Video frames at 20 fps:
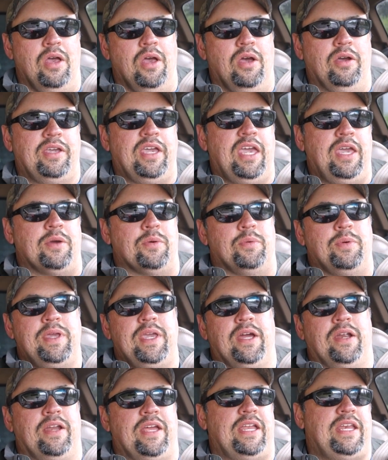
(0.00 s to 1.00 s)
Okay,
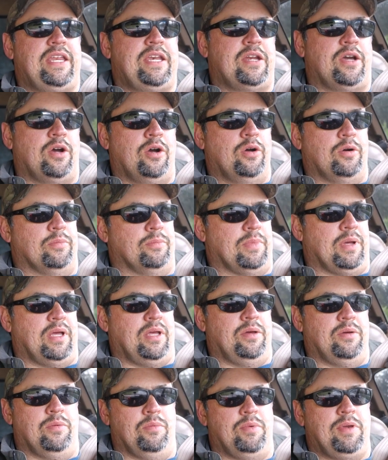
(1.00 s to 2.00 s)
we are heading
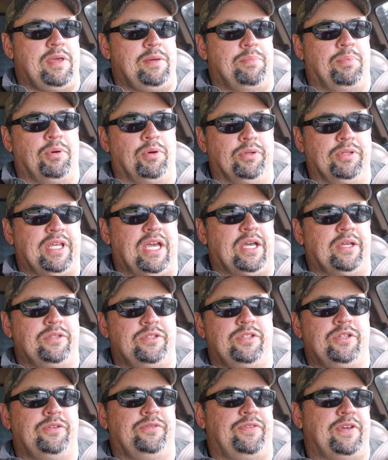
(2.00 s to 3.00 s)
home. We pulled
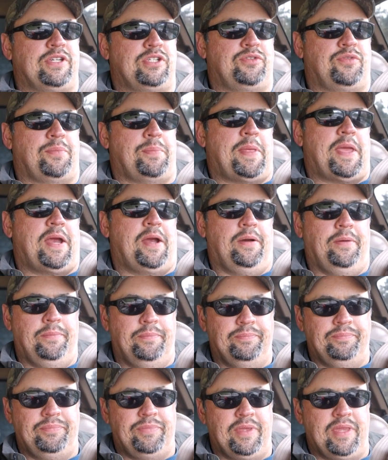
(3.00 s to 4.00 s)
out two fish from there,
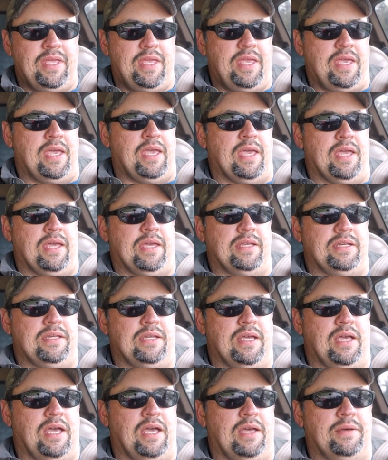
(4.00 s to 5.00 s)

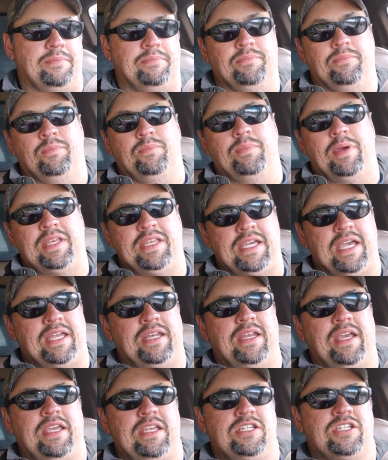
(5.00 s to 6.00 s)
and uh, my dad
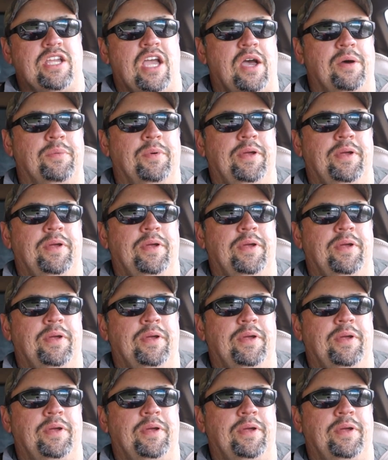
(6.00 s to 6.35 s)
and I each got